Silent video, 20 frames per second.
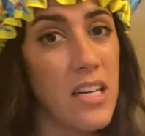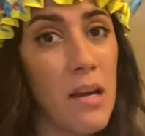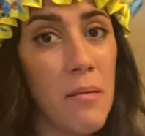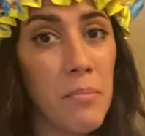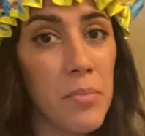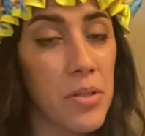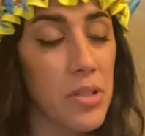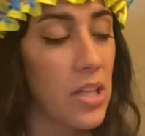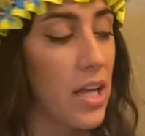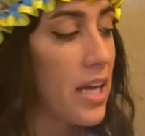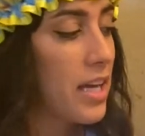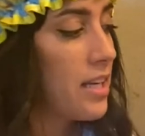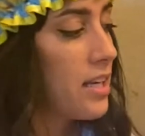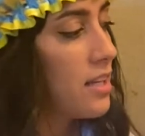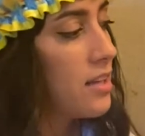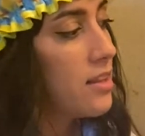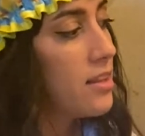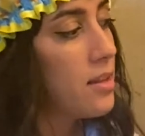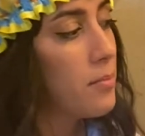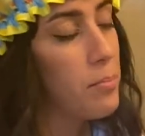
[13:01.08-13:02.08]
number
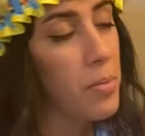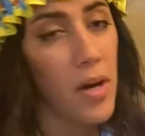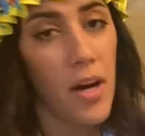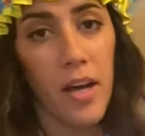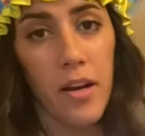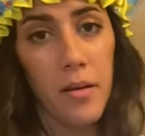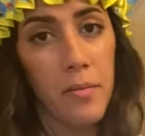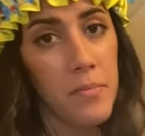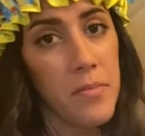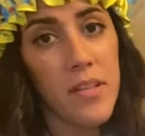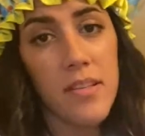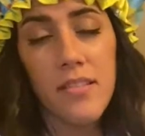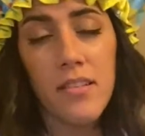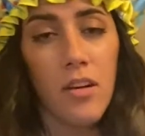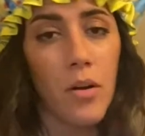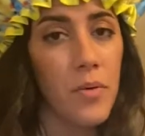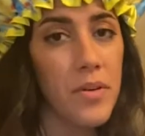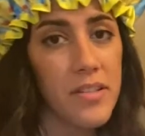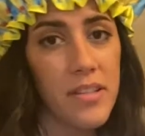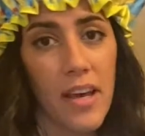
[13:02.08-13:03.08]
line. The bottom doesn't
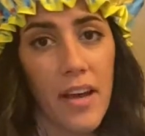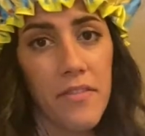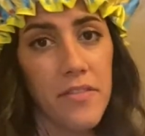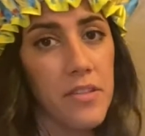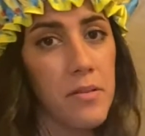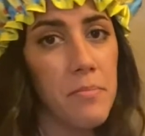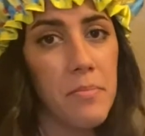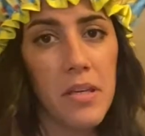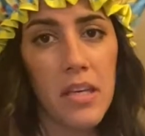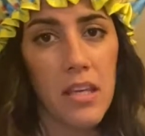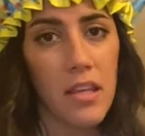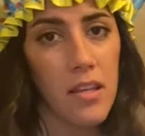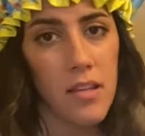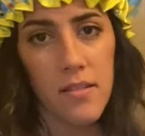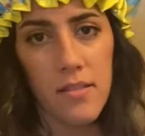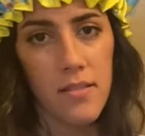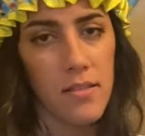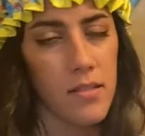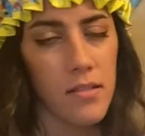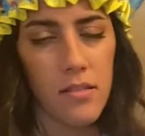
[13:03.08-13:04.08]
always have to be
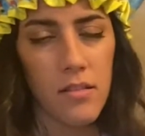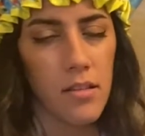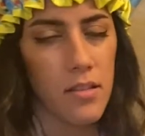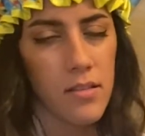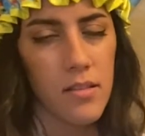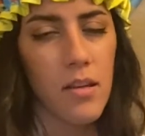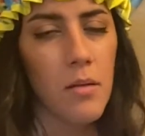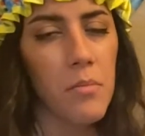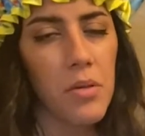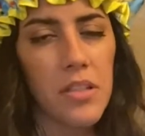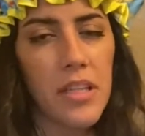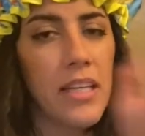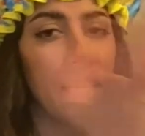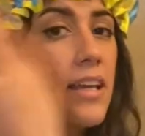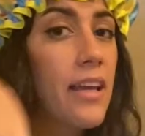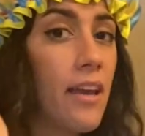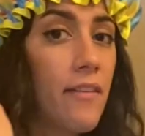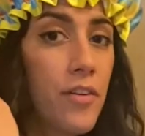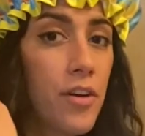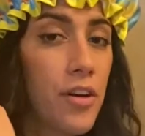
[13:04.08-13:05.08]
this, this number line like I've